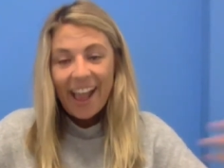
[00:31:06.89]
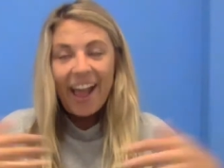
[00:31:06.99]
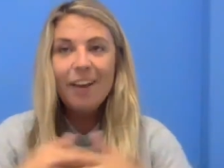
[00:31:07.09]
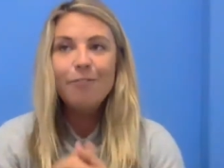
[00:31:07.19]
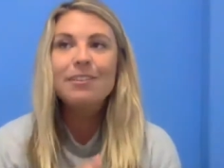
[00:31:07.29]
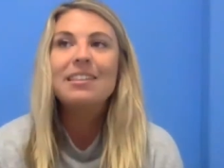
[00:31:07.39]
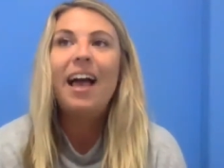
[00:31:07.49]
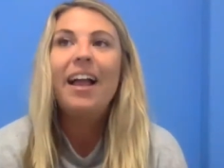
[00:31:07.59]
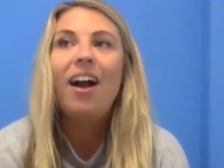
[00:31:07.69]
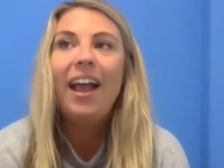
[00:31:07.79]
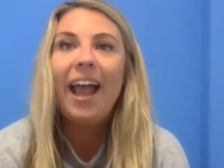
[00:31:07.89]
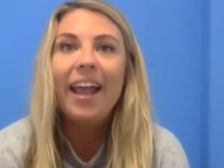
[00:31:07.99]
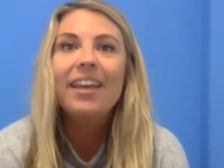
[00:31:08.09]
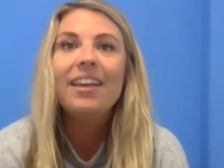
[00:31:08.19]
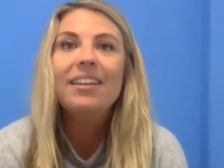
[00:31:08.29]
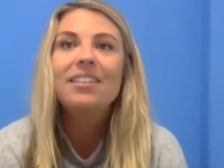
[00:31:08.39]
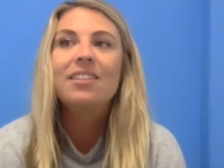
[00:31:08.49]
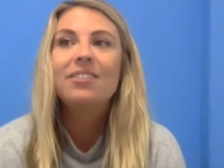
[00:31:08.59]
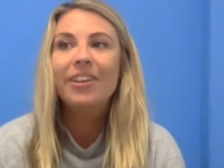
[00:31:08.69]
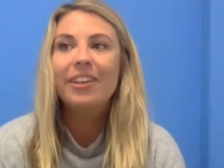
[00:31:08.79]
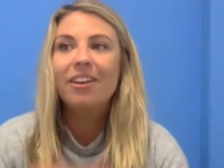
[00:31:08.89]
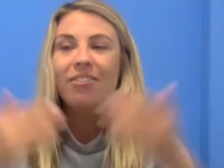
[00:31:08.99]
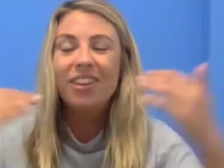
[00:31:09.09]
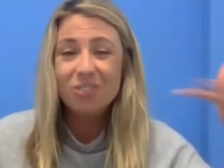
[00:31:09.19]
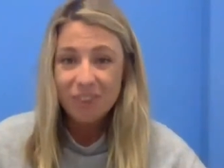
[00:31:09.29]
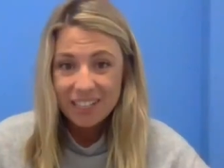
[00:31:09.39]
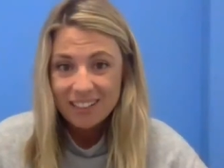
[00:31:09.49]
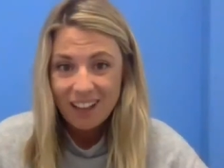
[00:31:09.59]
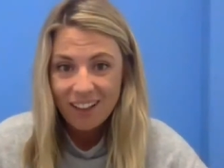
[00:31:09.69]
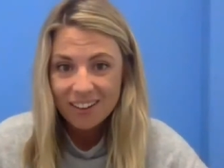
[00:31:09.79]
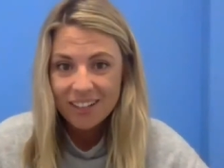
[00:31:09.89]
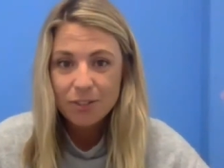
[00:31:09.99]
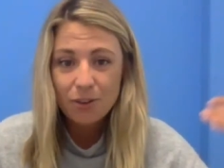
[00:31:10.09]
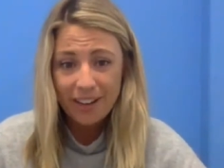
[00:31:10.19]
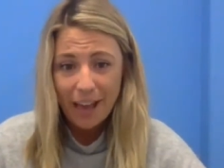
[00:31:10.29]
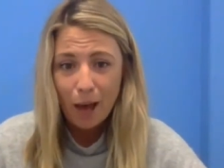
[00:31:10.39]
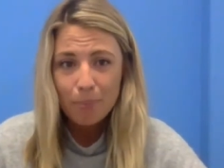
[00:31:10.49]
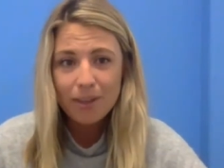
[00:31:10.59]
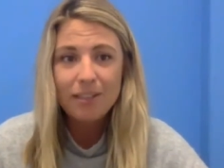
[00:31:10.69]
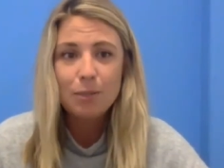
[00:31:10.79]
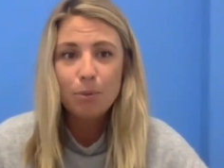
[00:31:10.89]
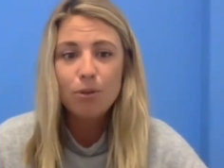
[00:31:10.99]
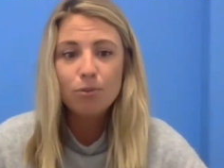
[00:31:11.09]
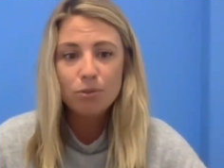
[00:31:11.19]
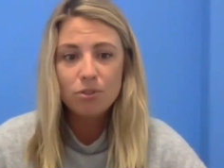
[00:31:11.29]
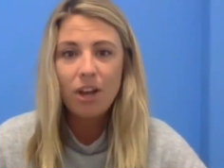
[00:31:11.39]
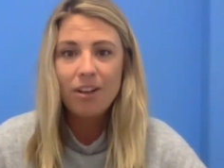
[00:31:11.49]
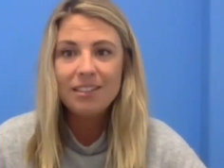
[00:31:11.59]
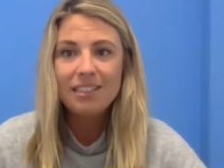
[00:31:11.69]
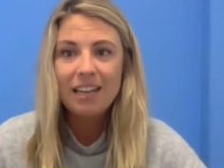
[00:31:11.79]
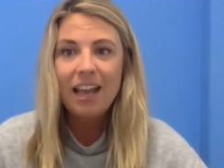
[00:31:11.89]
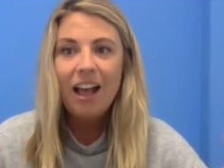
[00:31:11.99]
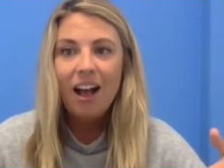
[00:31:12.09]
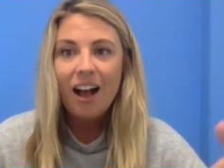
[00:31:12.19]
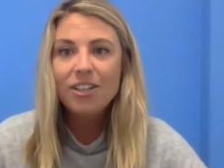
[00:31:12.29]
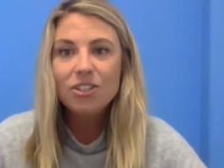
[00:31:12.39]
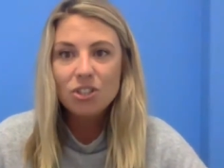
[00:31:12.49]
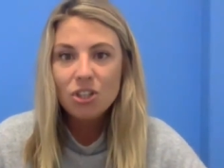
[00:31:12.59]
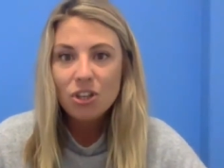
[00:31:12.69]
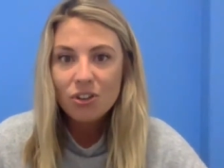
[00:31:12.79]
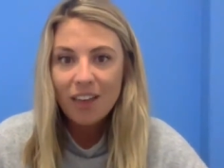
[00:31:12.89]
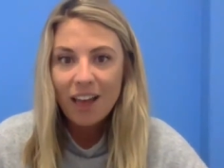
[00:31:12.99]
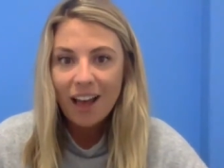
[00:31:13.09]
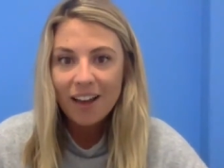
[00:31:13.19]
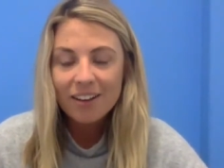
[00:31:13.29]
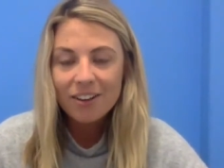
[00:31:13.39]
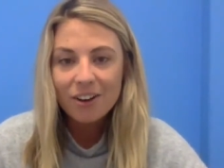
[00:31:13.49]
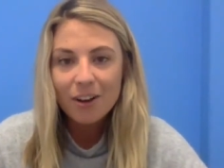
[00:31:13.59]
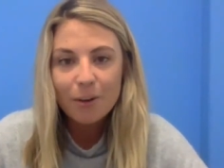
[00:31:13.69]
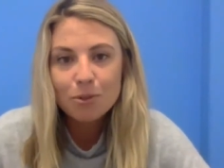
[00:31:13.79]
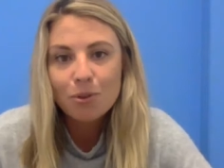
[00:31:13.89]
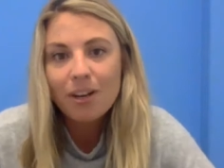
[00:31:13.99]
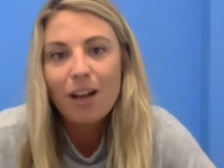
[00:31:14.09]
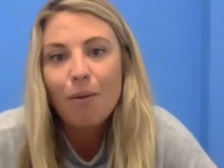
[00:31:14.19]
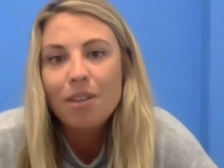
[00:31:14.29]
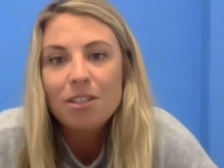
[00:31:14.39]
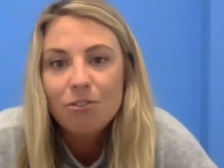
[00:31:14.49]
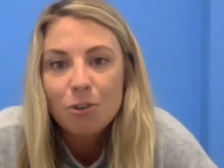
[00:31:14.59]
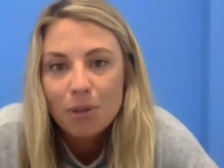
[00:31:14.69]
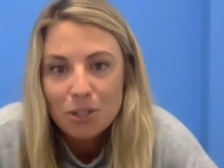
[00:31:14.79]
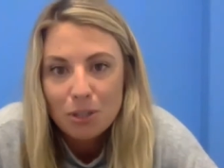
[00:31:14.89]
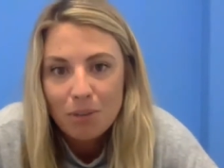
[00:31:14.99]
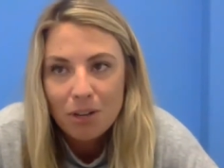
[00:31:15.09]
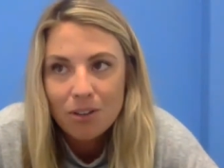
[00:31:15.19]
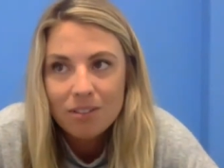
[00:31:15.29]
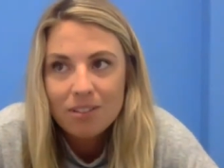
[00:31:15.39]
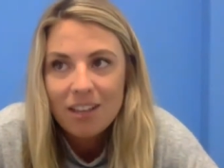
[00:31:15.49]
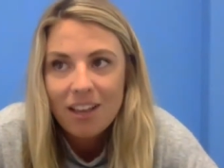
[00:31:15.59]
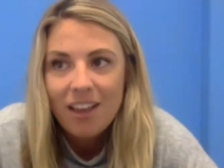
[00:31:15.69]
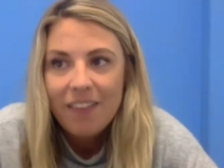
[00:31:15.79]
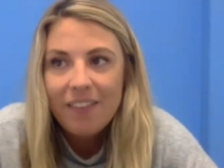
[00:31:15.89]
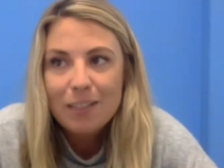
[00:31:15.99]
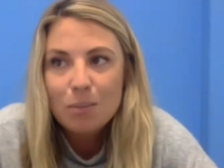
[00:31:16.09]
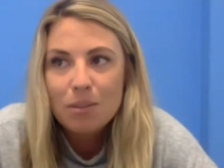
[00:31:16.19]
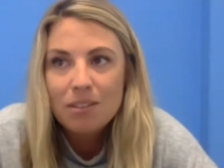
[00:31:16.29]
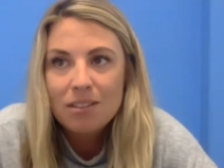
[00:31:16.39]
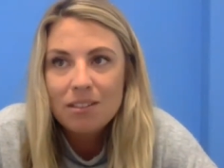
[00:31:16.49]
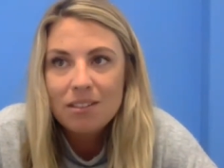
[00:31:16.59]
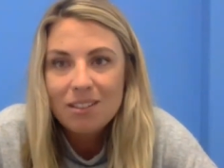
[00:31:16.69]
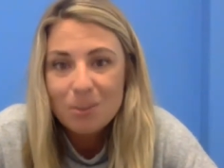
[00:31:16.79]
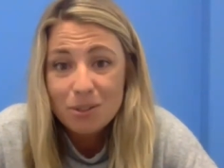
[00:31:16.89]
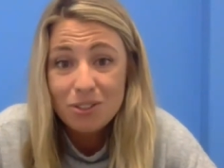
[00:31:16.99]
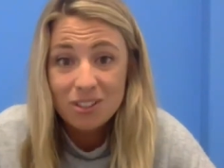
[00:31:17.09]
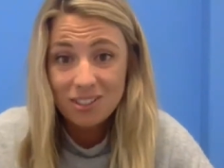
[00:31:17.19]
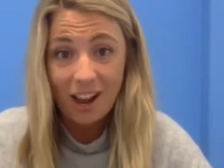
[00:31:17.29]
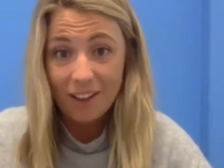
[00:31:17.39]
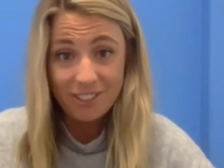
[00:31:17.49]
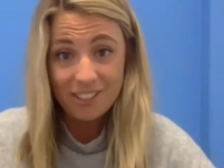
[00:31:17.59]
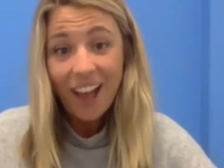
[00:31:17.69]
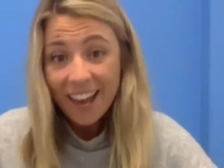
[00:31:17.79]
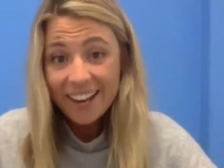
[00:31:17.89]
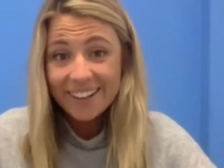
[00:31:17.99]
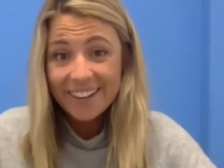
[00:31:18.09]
And it was like I anchored into this feeling of it's already done, it's already happened, this beautiful certainty. I just knew that, you know, it was already coming to fruition because this was this was just I've decided.